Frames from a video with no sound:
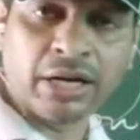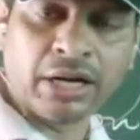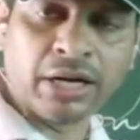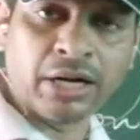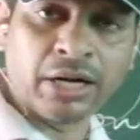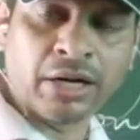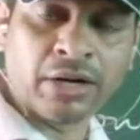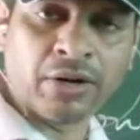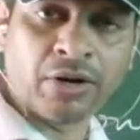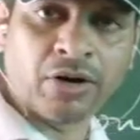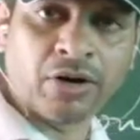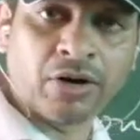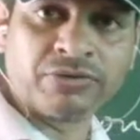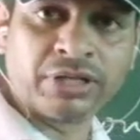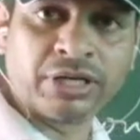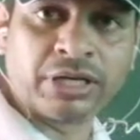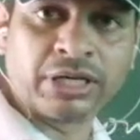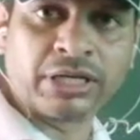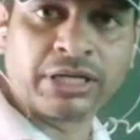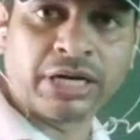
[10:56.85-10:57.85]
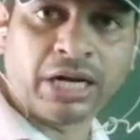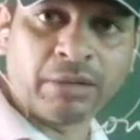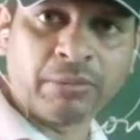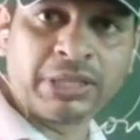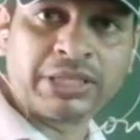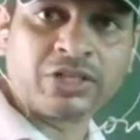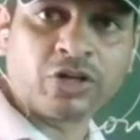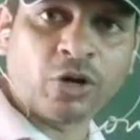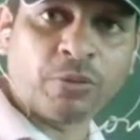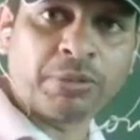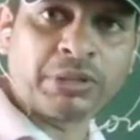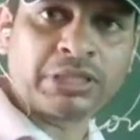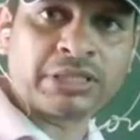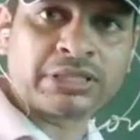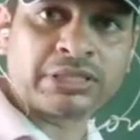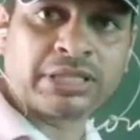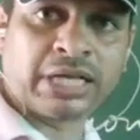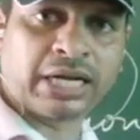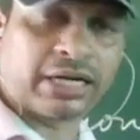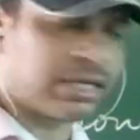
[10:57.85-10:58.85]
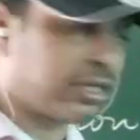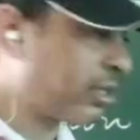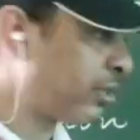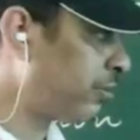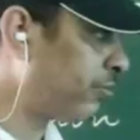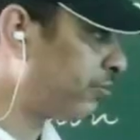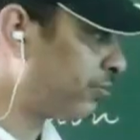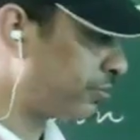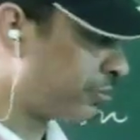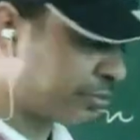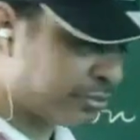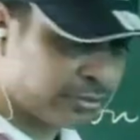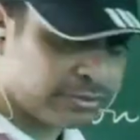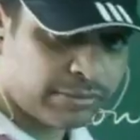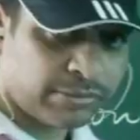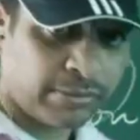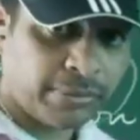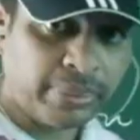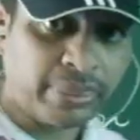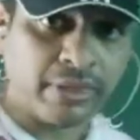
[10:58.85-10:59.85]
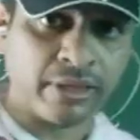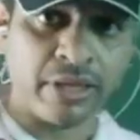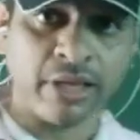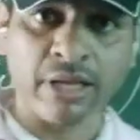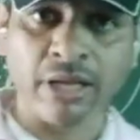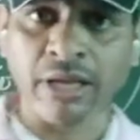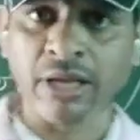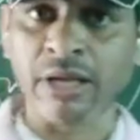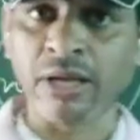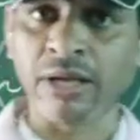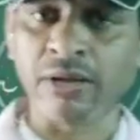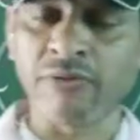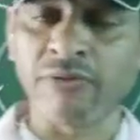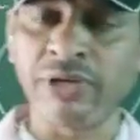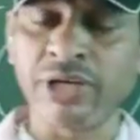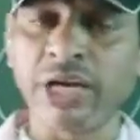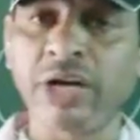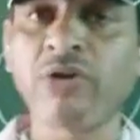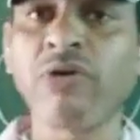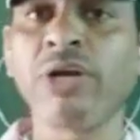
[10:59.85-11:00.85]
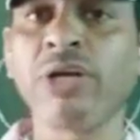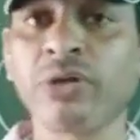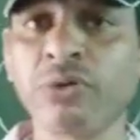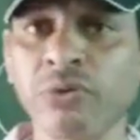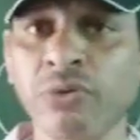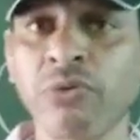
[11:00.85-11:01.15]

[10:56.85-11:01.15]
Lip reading: of the grammar topics that we are going